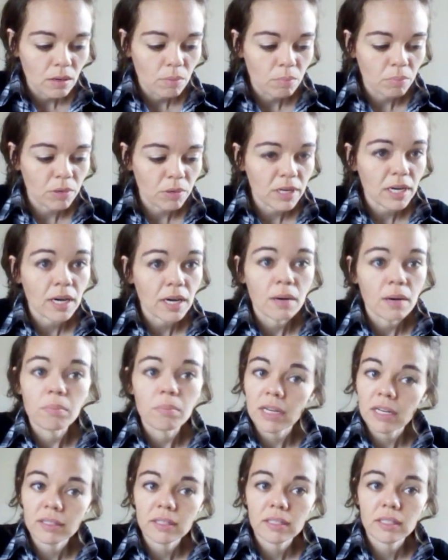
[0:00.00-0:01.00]
But
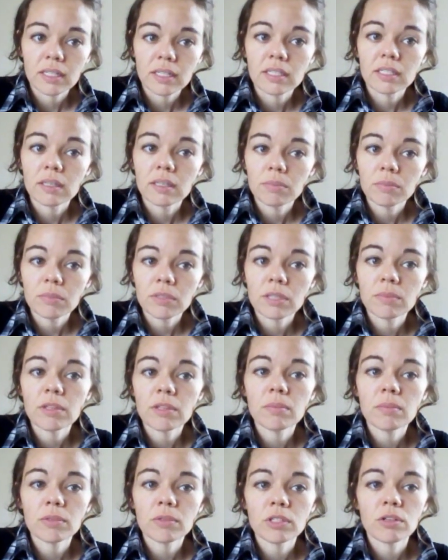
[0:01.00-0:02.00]
as I say, some of
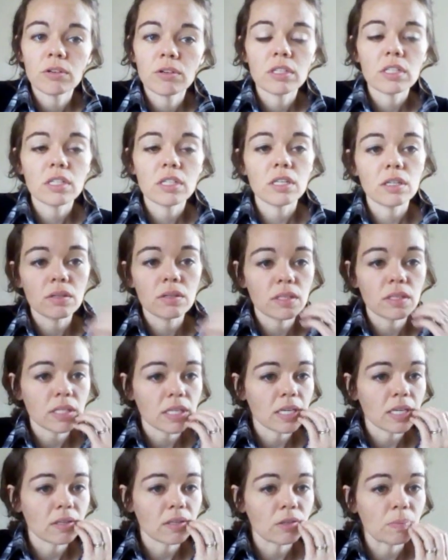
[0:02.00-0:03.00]
them are starting to use
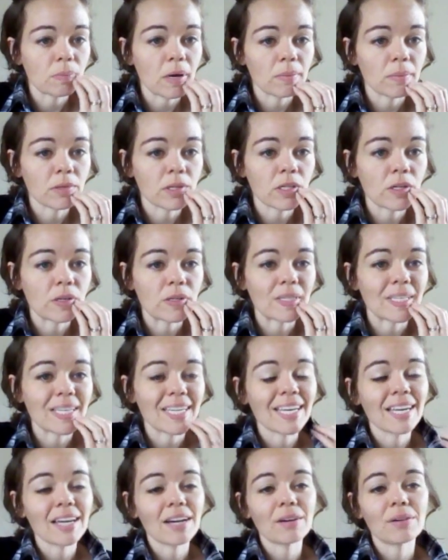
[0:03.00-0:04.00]
English publishers
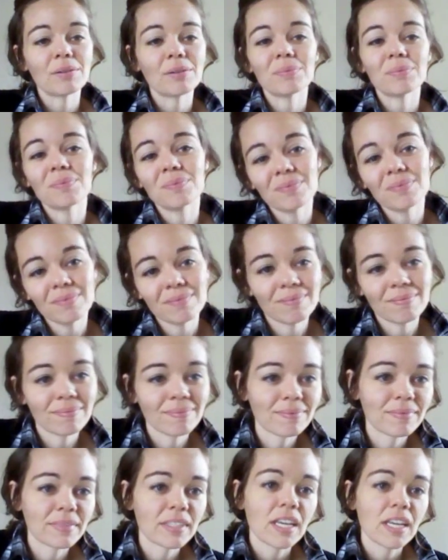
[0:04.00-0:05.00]
now.
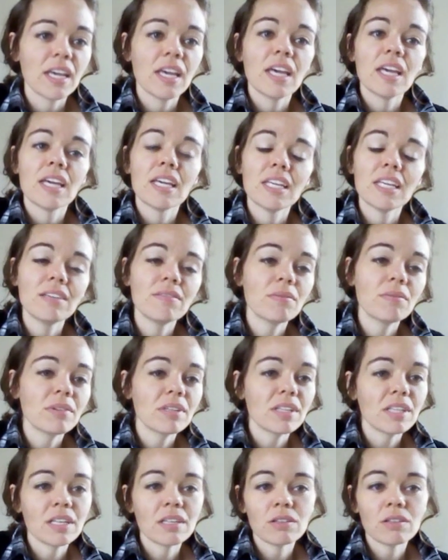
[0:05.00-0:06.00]
Even
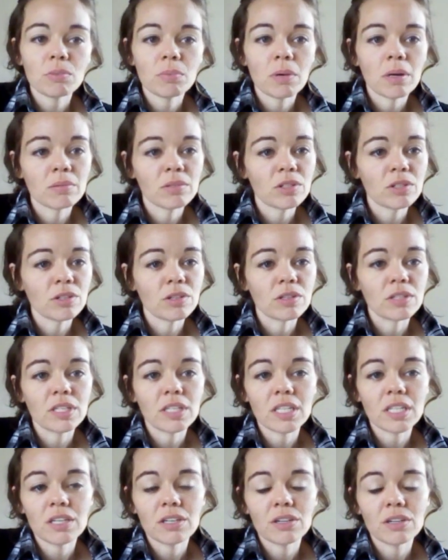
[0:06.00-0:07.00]
with English publishers,
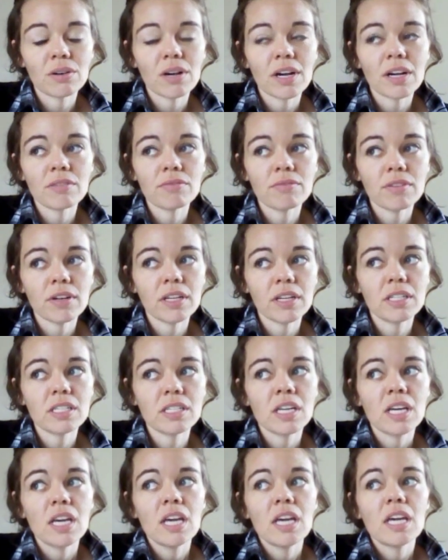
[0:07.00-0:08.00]
I find
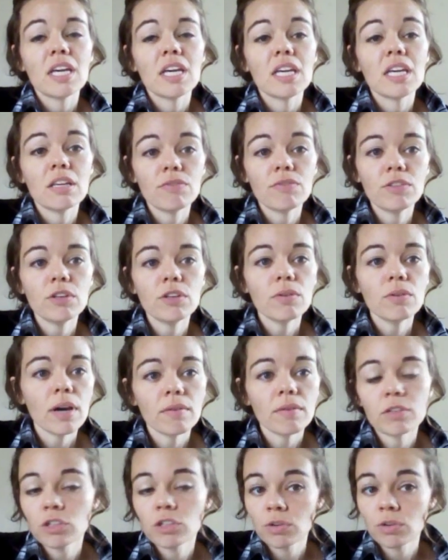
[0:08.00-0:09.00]
if you
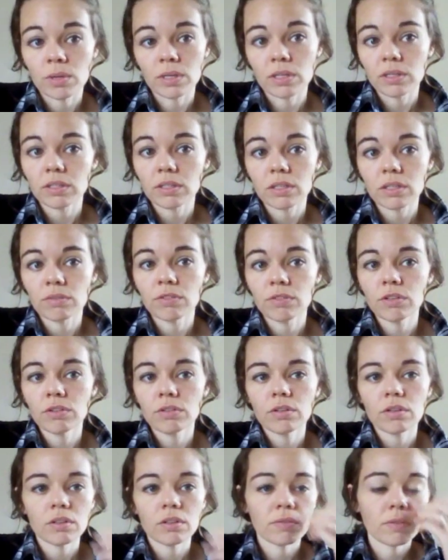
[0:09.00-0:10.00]
have a choice, if
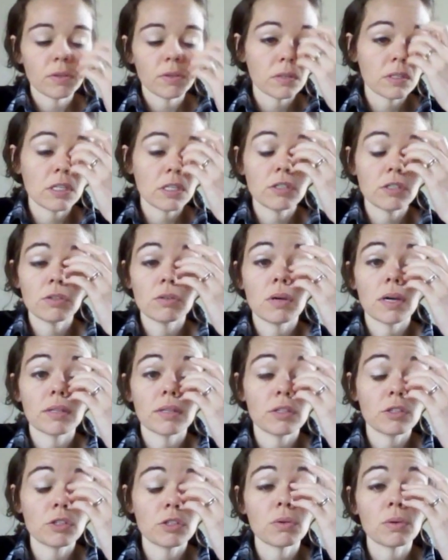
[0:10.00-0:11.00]
you're a teacher who
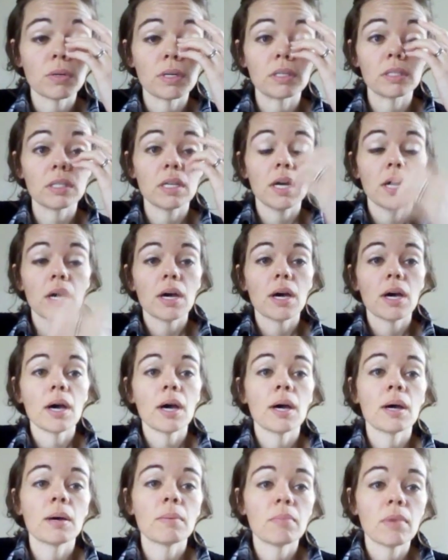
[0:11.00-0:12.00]
has a choice,
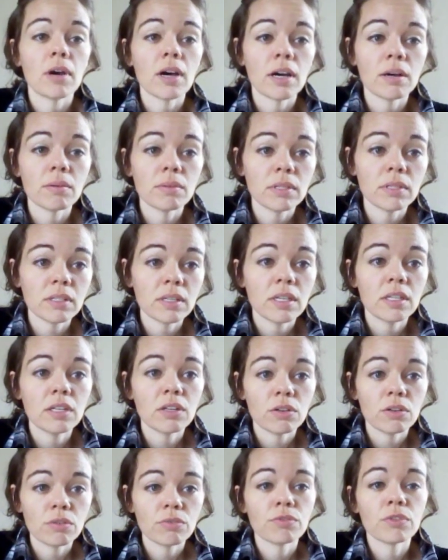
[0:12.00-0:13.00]
I would say
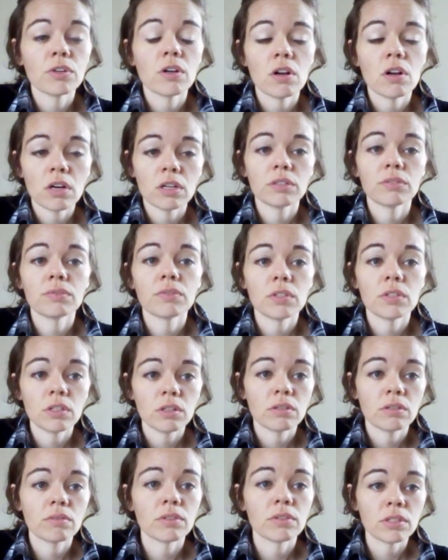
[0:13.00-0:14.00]
go for Oxford
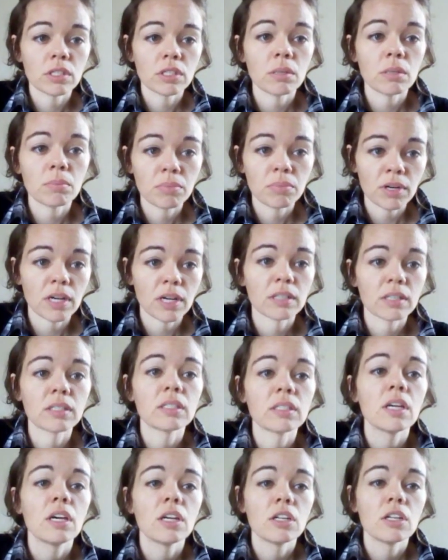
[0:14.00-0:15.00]
University
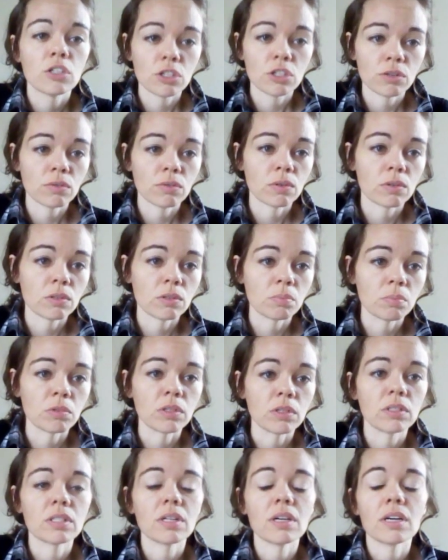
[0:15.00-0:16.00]
Press children's
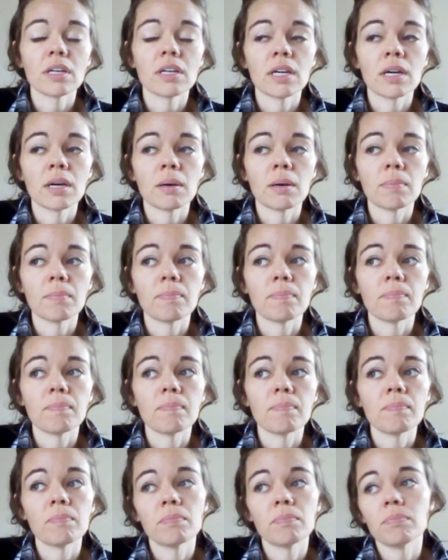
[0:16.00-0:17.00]
books.
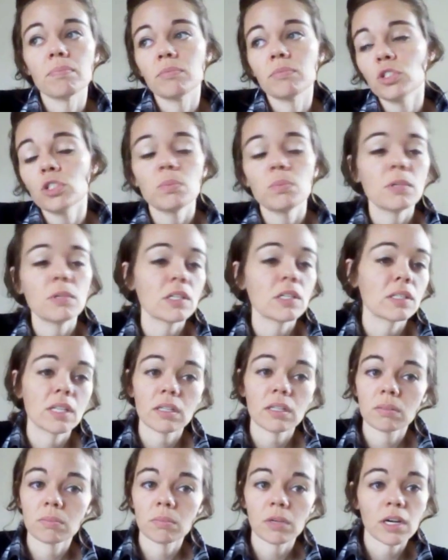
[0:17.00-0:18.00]
Just because
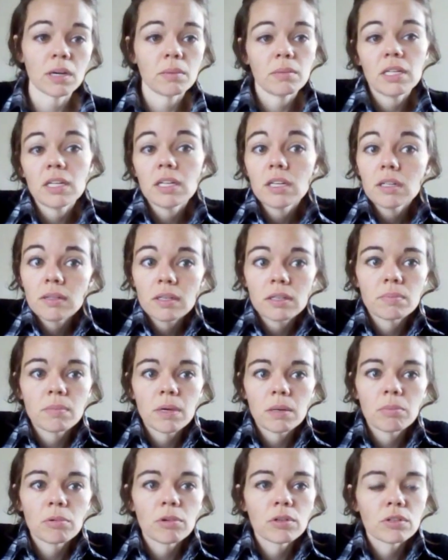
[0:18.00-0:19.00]
that's
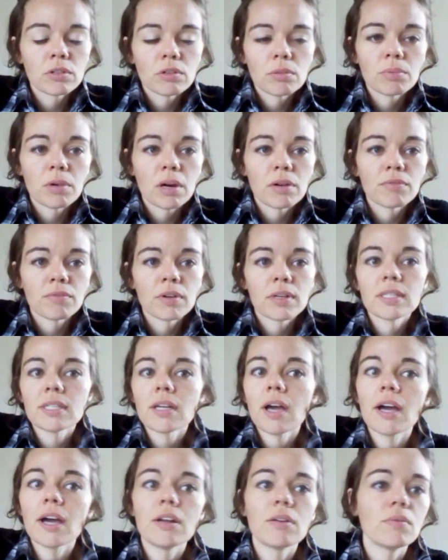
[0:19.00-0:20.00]
my personal preference.
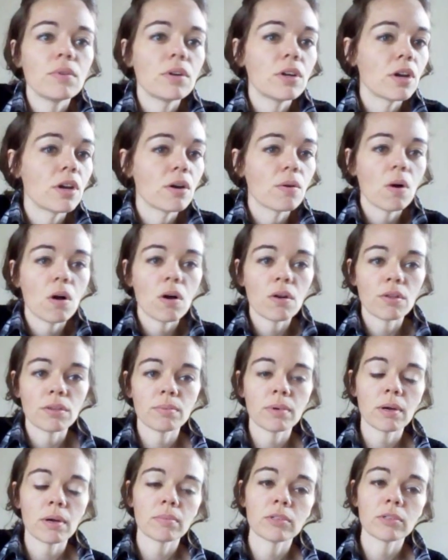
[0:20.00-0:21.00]
I don't know all the
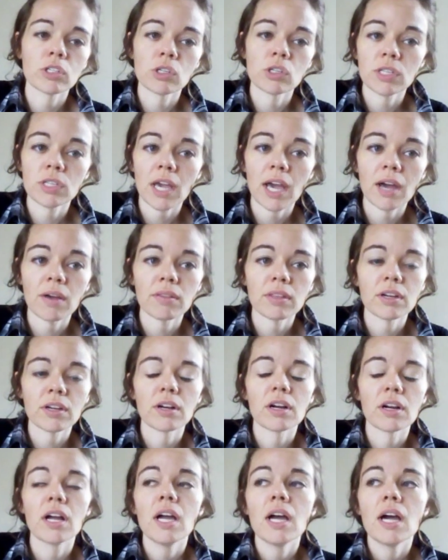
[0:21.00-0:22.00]
publishers out
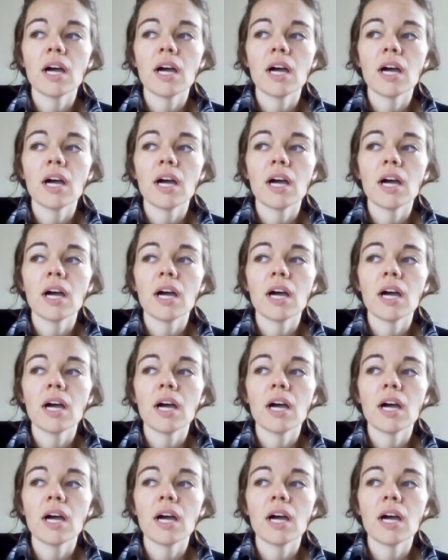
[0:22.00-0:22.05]
there,